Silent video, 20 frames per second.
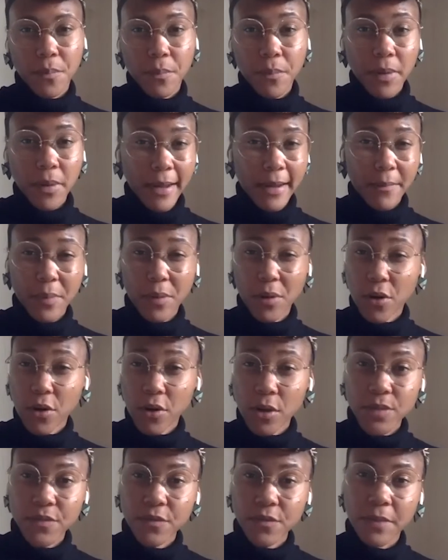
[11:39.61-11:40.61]
like
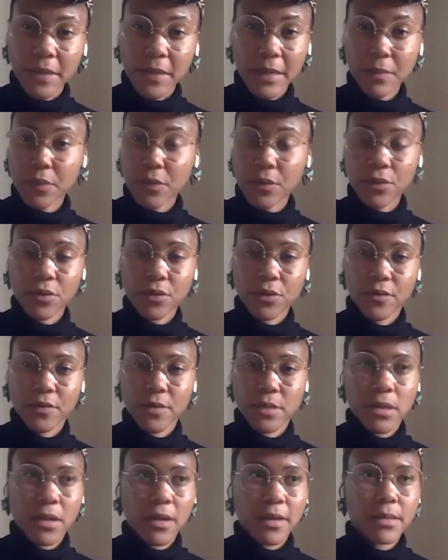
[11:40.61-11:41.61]
blogs from people who
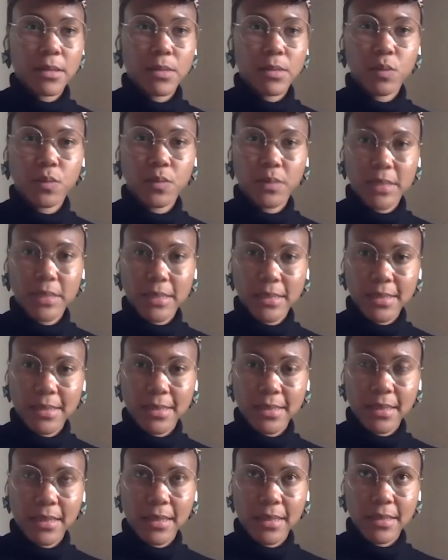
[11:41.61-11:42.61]
started small
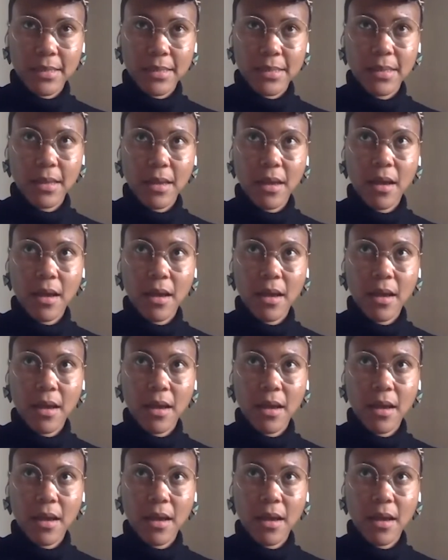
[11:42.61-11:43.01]
businesses,